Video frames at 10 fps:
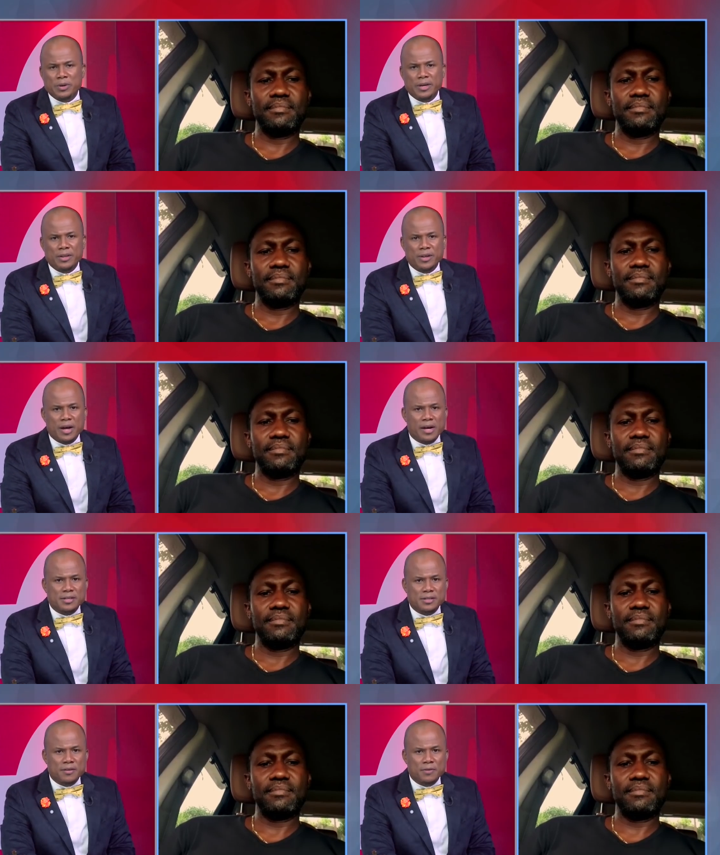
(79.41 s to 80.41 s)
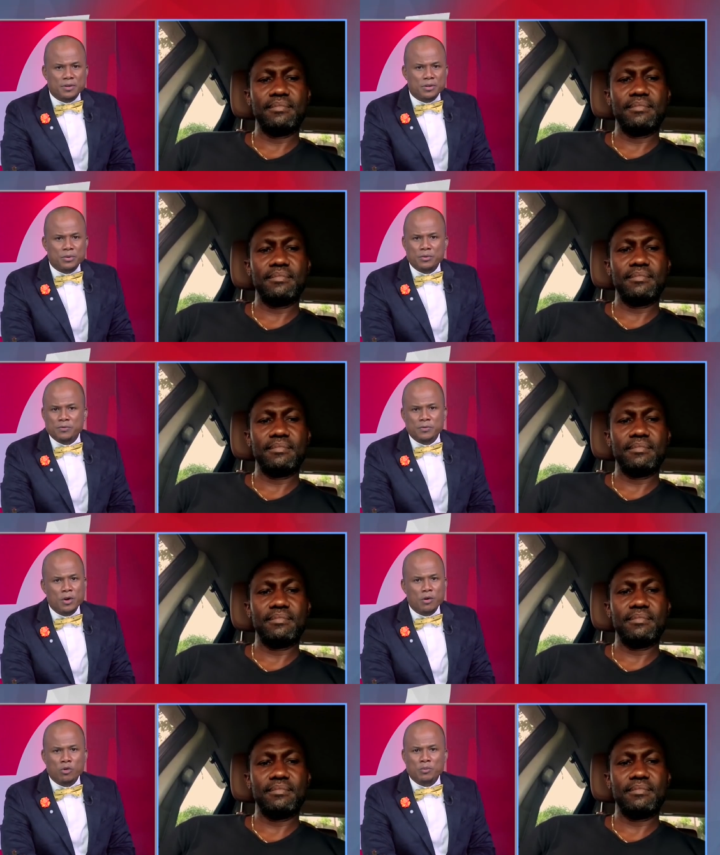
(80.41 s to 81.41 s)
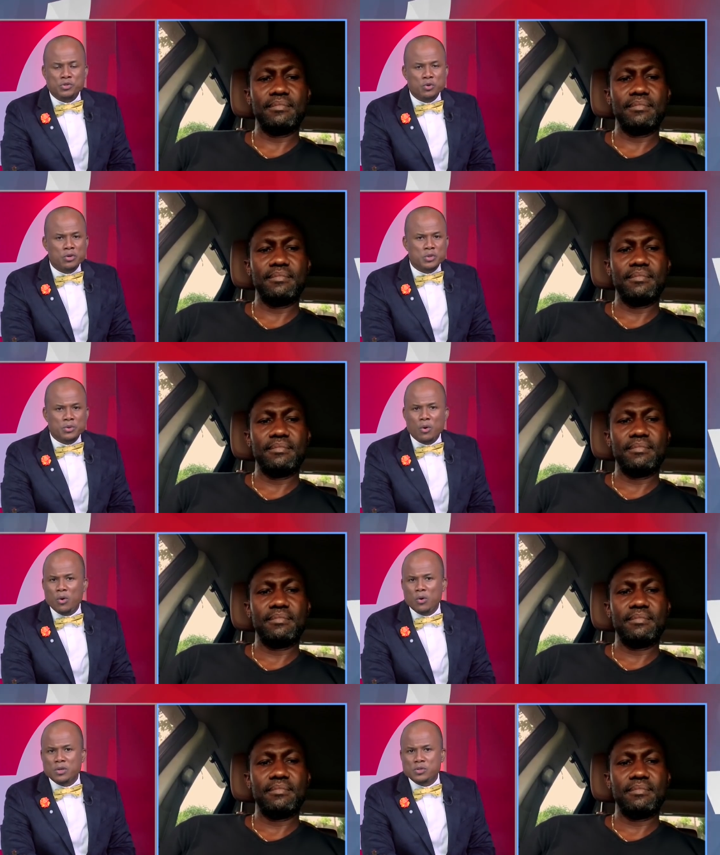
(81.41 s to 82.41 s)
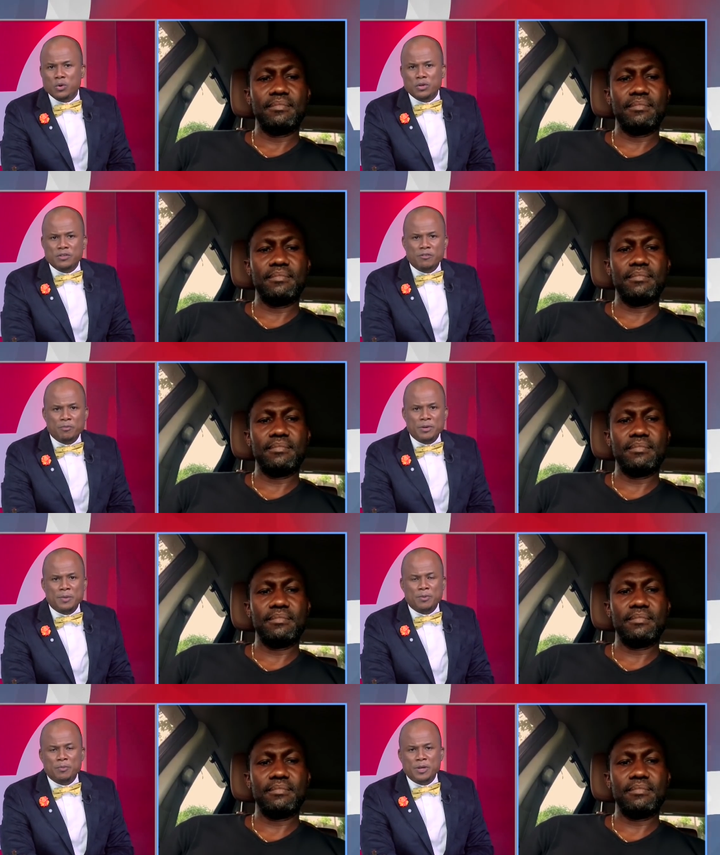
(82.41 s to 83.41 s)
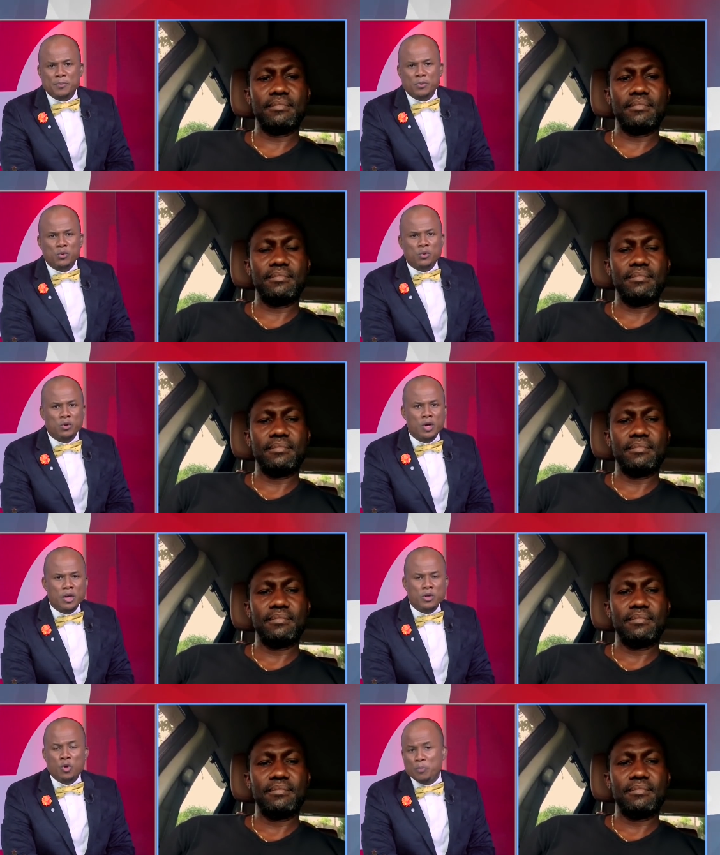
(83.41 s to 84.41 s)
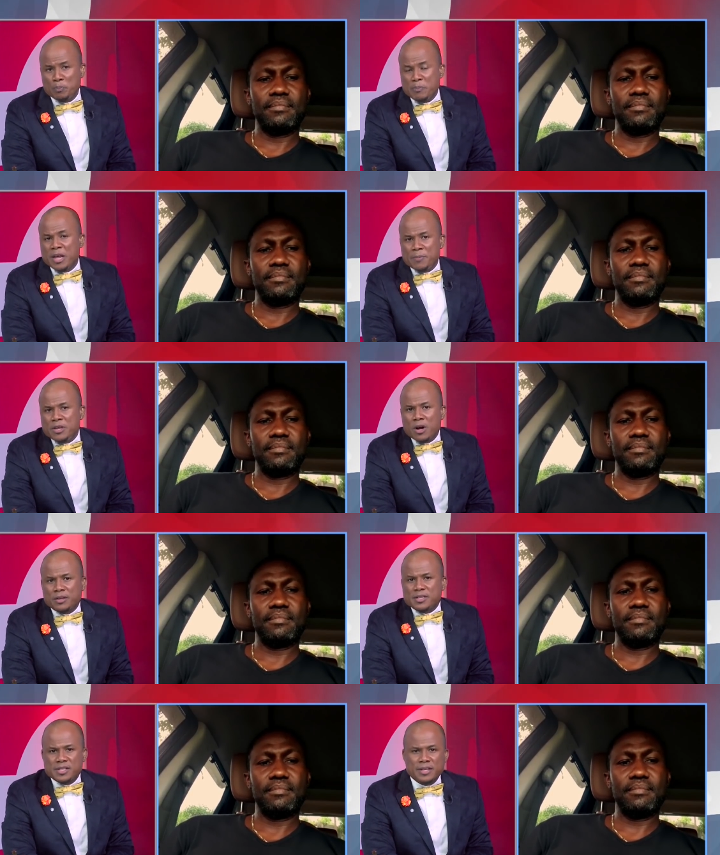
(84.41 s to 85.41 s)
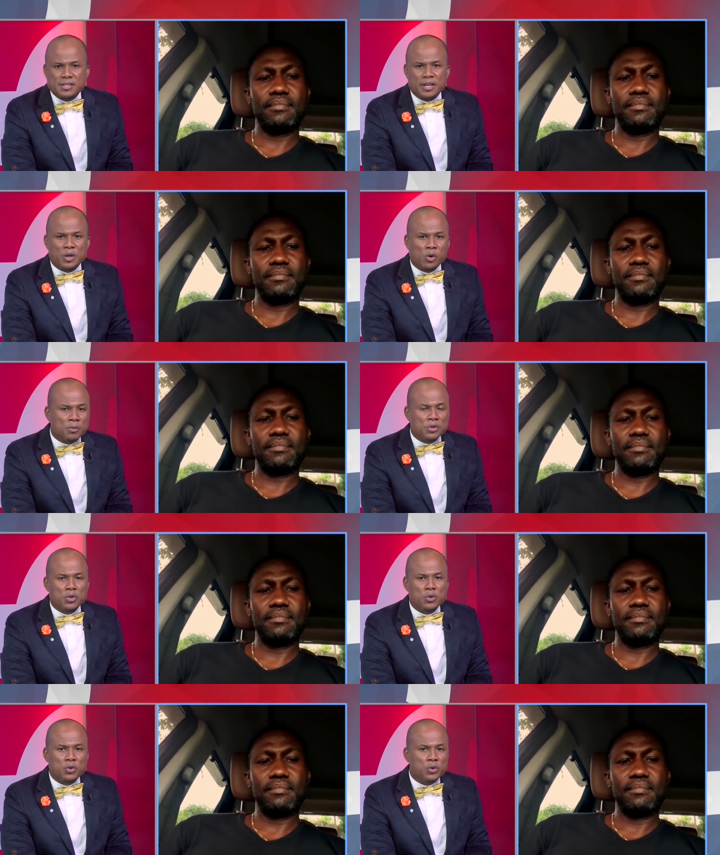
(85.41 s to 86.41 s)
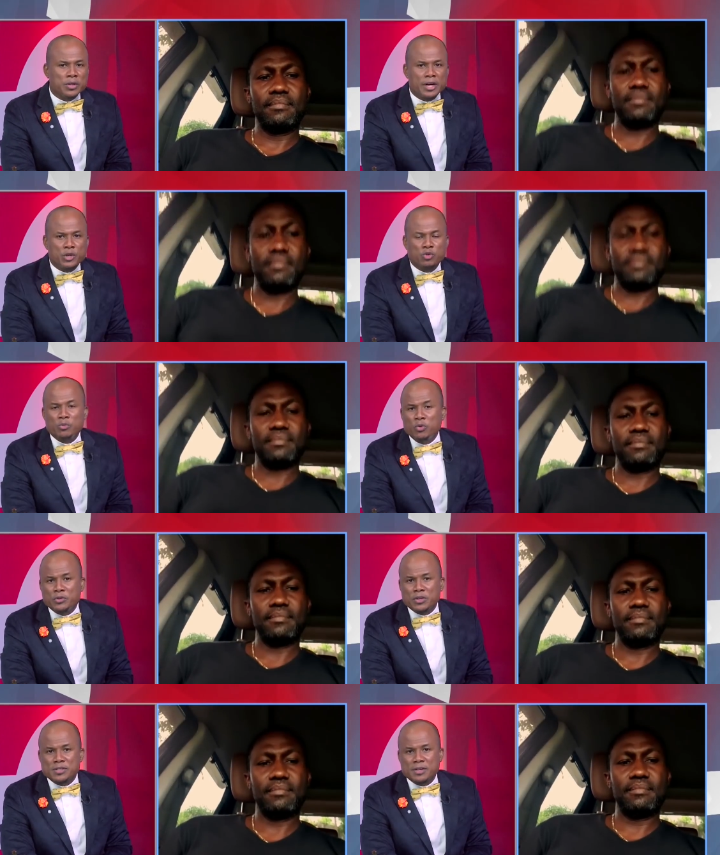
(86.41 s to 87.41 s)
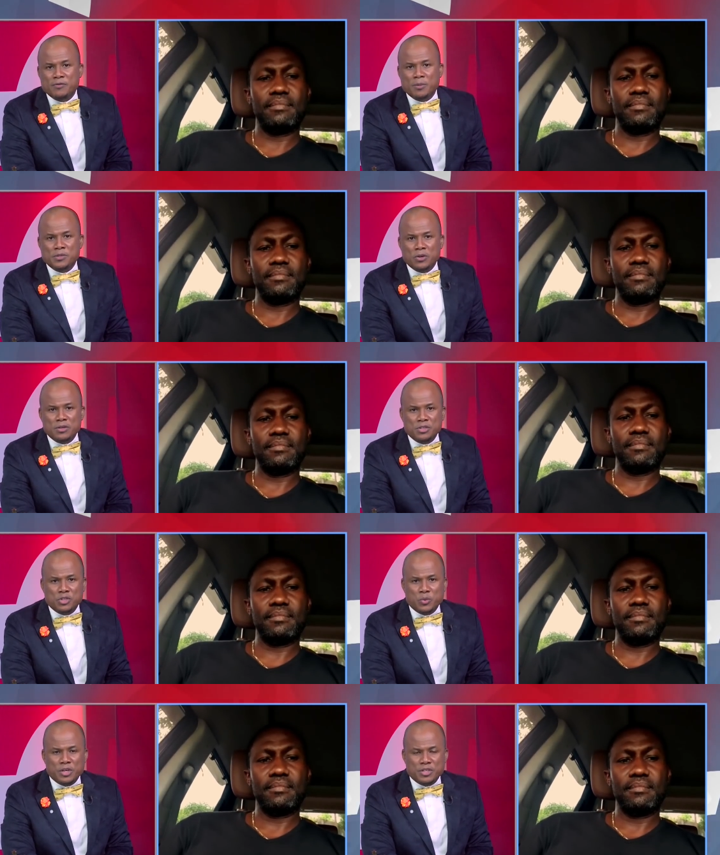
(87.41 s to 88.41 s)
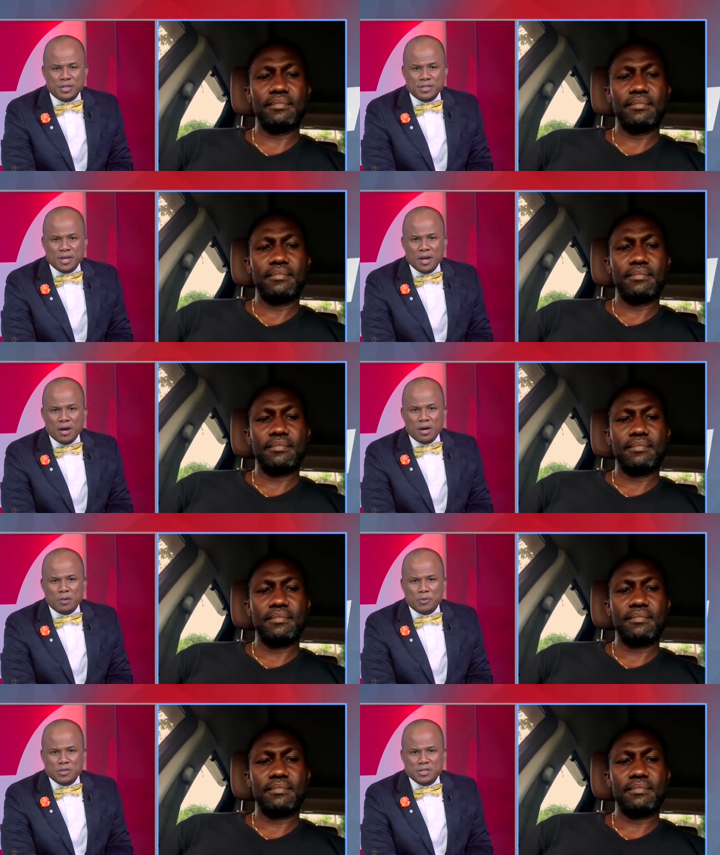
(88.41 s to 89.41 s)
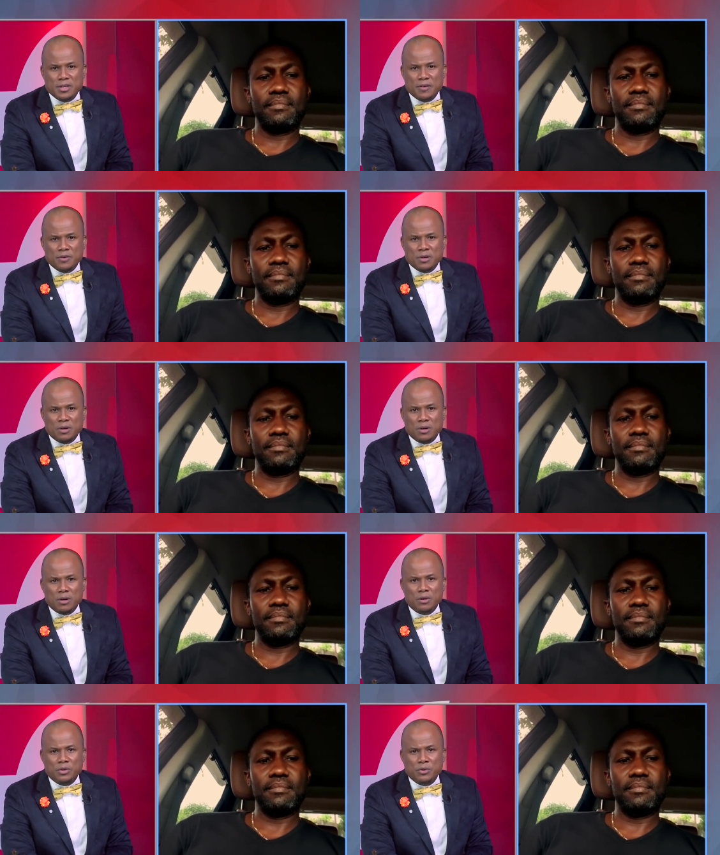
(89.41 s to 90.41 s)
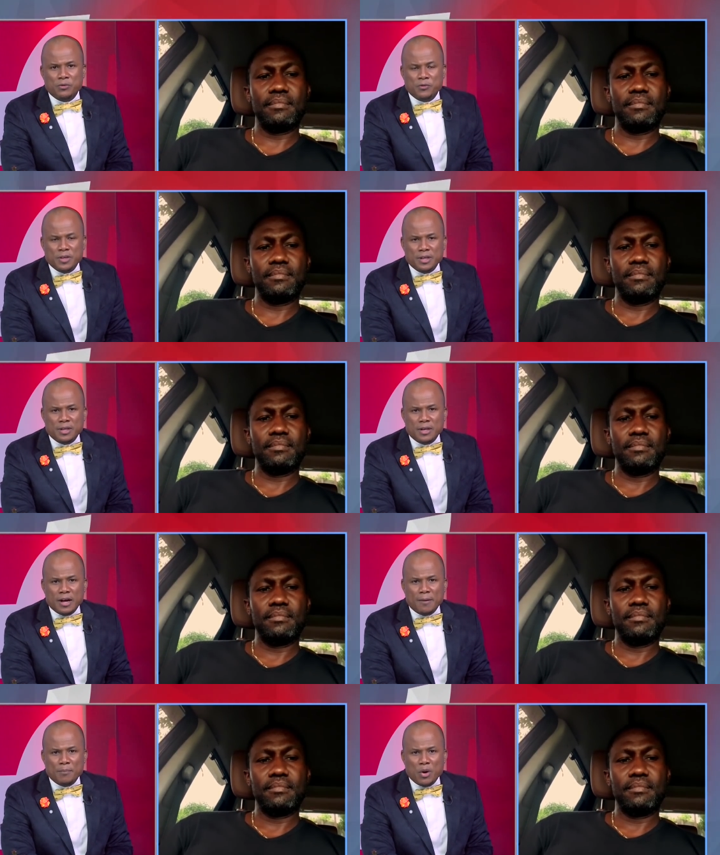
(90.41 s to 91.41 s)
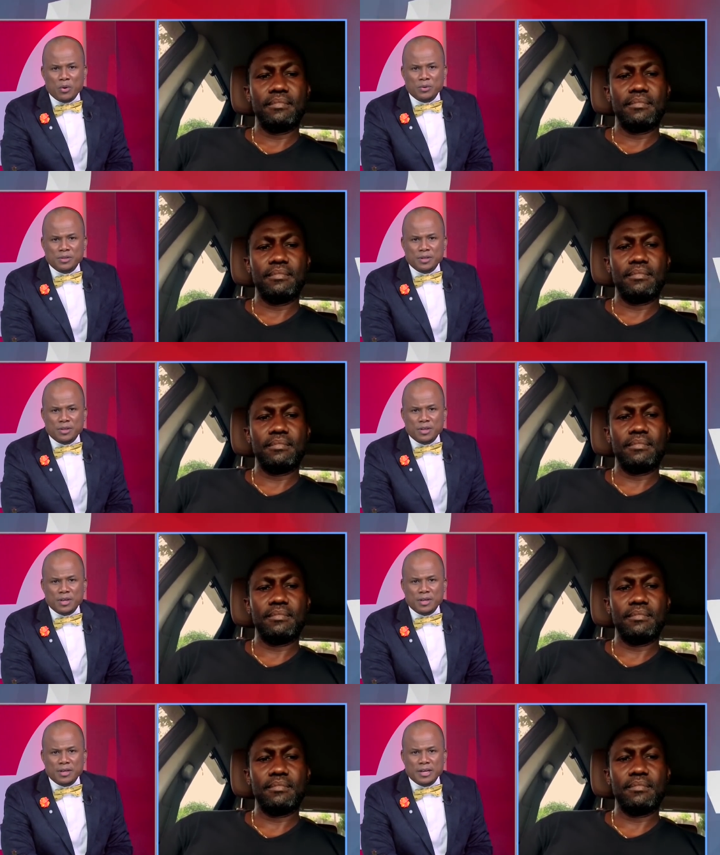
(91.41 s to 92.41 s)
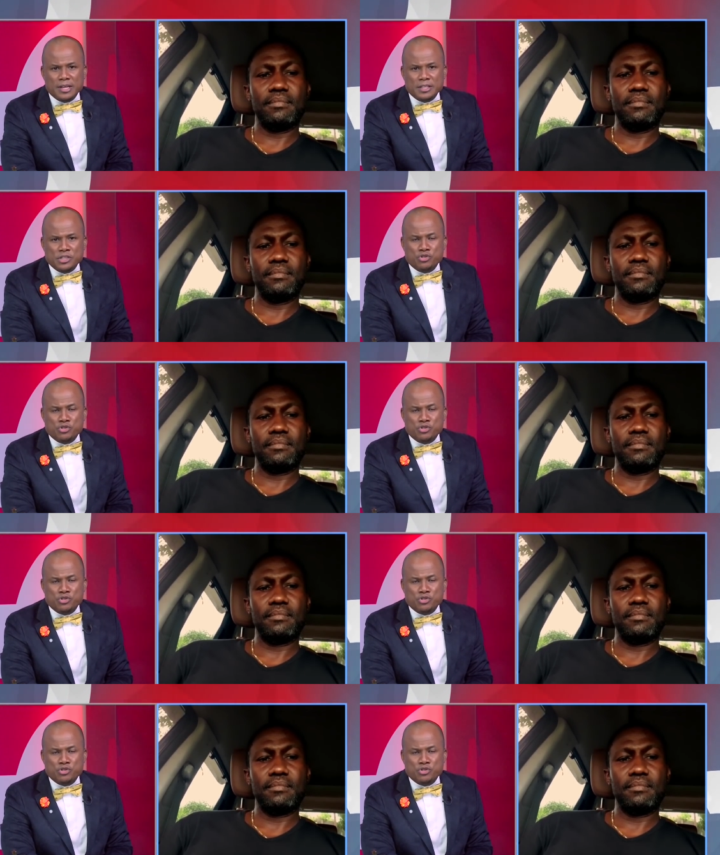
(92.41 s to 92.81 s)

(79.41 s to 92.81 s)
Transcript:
Speaker 1: at the highest level. You've rubbed shoulders with all sorts of people, people who you maybe got a sense that they were up to no good, and you removed yourself from certain situations. On a personal level, how do you feel about the latest